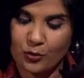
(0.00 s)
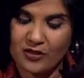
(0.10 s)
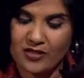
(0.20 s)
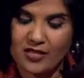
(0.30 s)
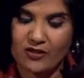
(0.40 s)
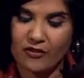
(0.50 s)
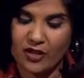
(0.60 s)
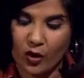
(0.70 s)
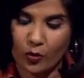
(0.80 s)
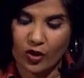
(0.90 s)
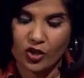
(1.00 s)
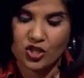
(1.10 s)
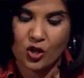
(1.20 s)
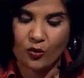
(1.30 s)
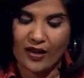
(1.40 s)
This is a video we're going to
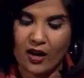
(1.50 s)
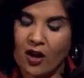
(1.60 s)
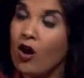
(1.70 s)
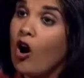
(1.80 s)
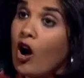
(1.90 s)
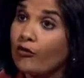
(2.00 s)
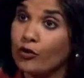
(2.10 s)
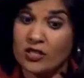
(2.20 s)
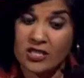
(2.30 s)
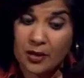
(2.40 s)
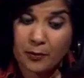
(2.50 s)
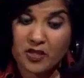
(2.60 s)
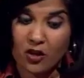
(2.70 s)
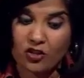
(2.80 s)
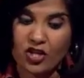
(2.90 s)
show that offers tips
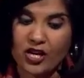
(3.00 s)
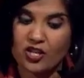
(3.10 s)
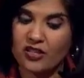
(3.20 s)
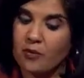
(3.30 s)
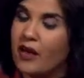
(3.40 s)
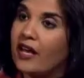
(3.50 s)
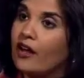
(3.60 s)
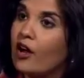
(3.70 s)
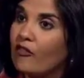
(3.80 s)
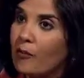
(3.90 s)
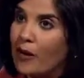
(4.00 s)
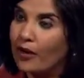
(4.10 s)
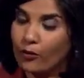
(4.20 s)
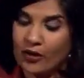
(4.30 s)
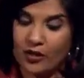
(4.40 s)
on changing the bed of a
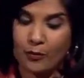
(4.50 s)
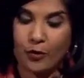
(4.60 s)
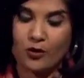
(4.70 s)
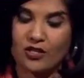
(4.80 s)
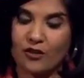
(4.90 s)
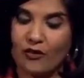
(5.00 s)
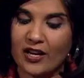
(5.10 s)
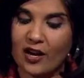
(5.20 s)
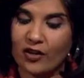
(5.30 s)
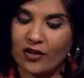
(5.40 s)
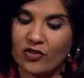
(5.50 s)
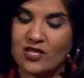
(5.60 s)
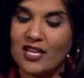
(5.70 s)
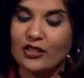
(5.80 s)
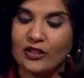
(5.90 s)
bedridden person for caregivers.
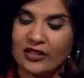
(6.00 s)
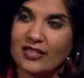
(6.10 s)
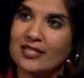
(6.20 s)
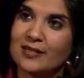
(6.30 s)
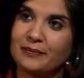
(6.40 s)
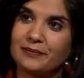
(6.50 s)
Take a look at this.